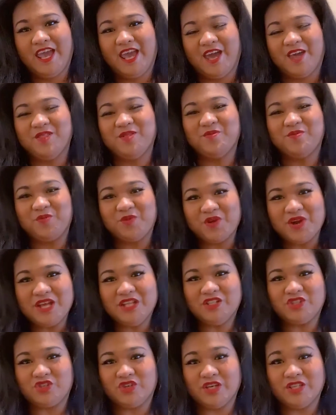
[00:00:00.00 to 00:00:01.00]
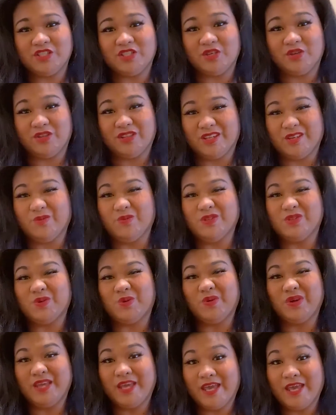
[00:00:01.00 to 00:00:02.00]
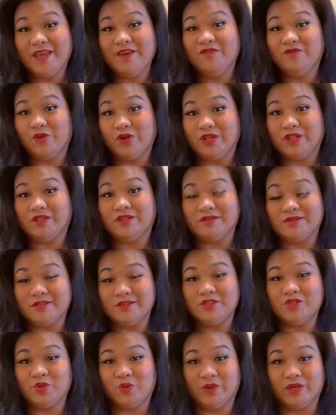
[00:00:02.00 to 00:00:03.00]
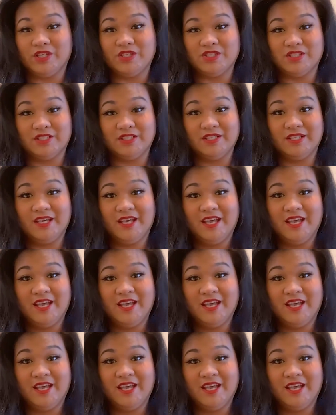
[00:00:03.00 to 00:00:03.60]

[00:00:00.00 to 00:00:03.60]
and the brain tricked you that it was okay avoiding the situation.